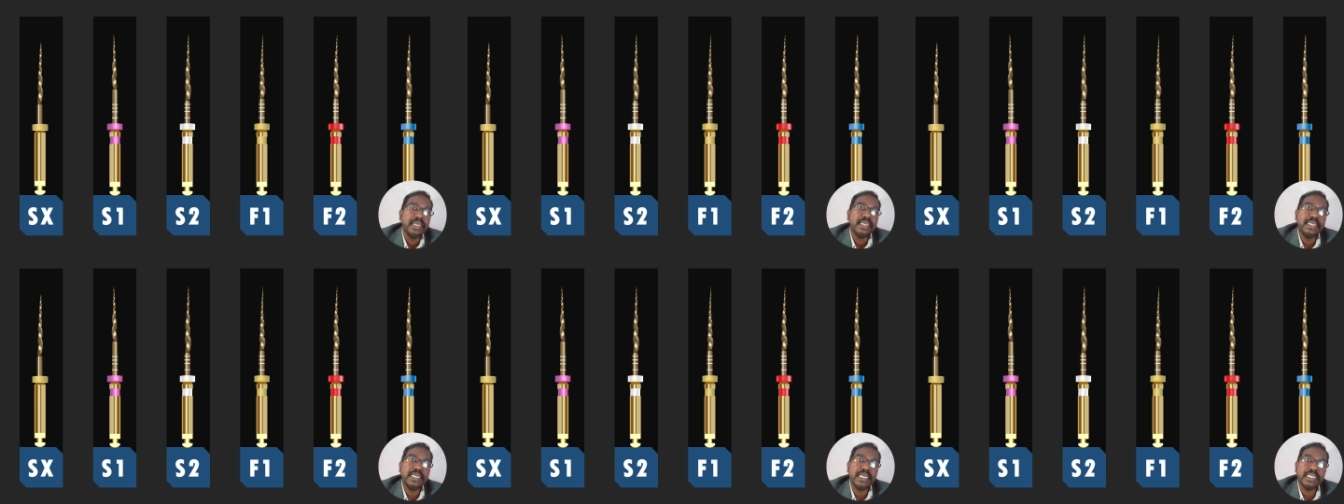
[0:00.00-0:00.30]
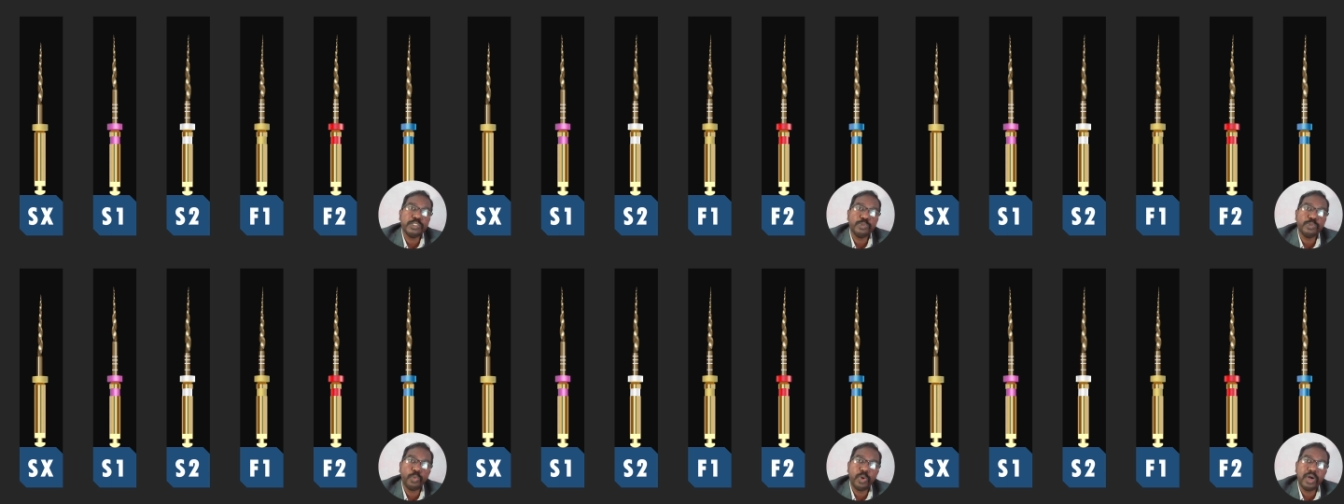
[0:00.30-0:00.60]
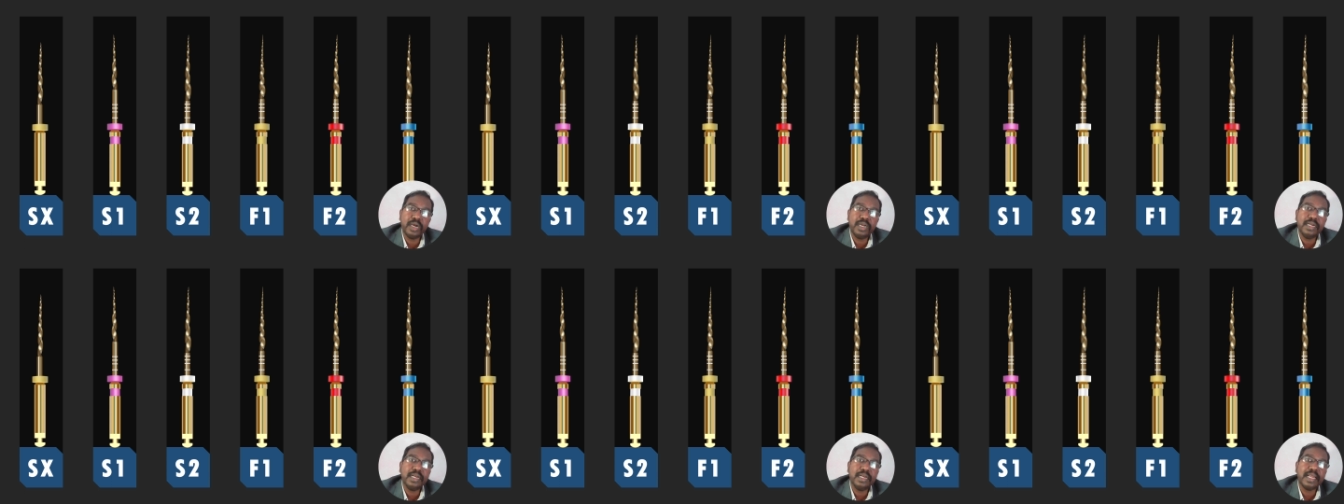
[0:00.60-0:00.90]

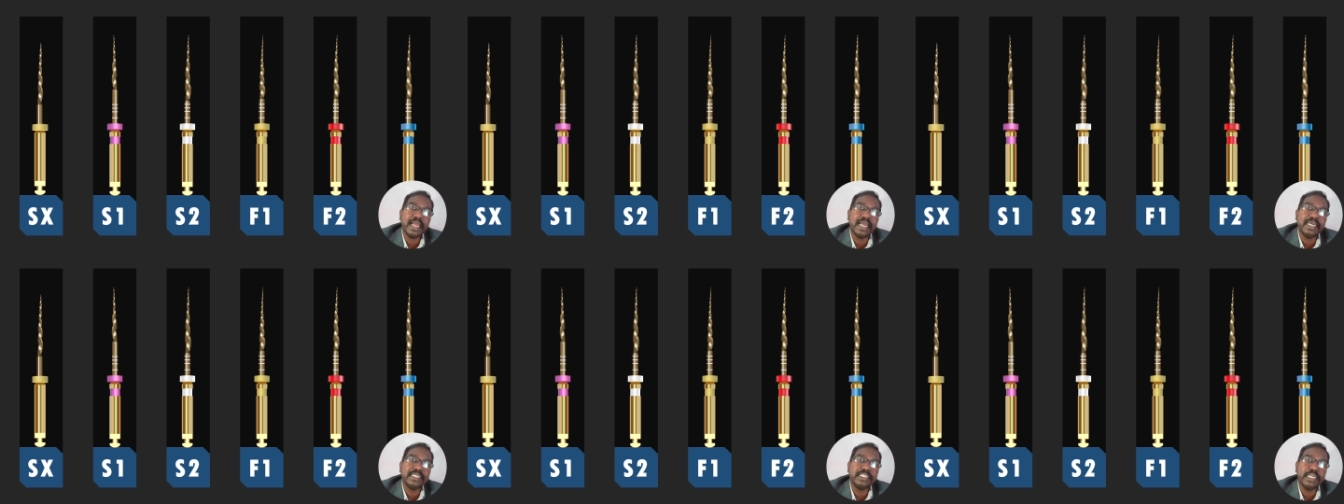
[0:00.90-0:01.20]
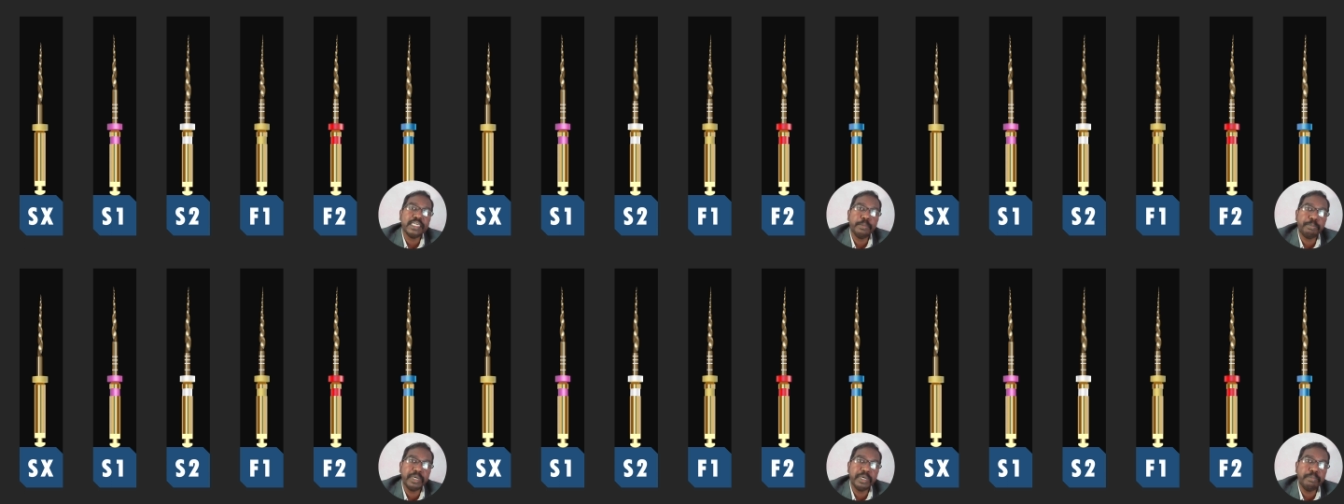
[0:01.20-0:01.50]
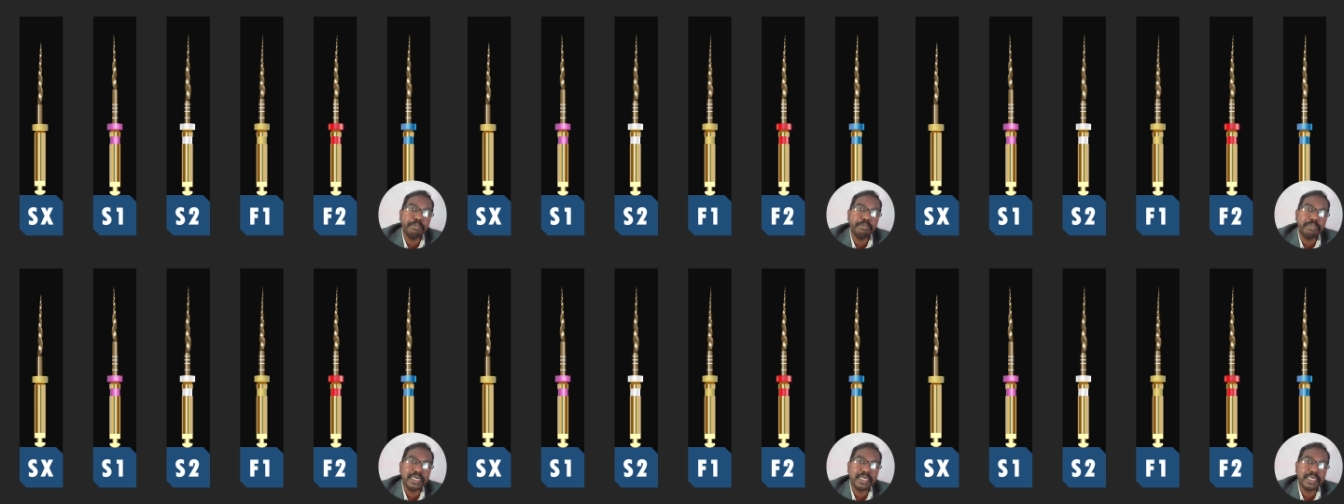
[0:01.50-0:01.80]
S1 has a
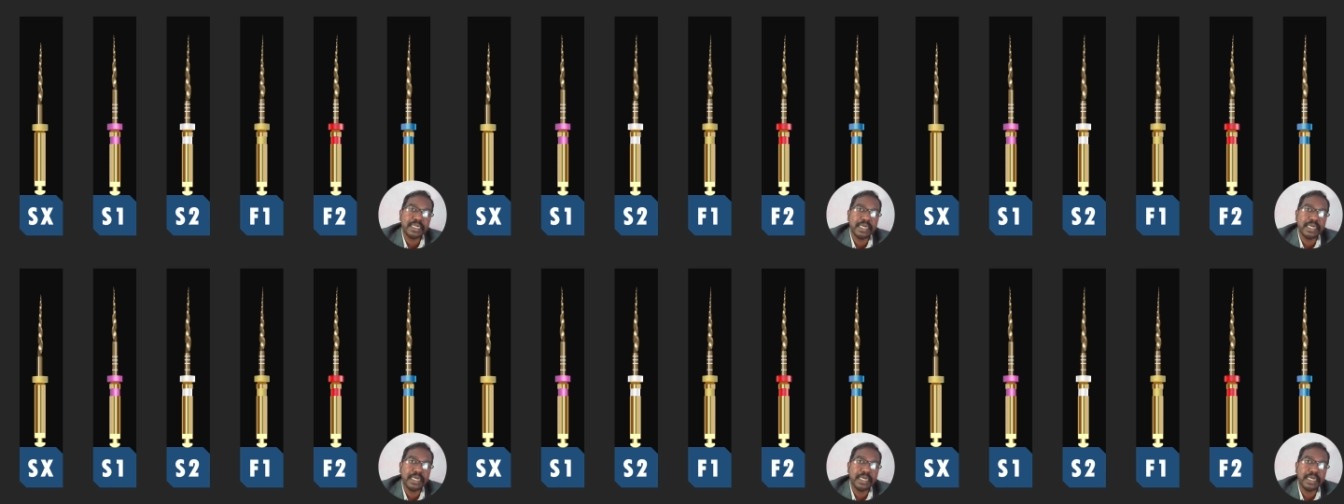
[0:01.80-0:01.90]
purple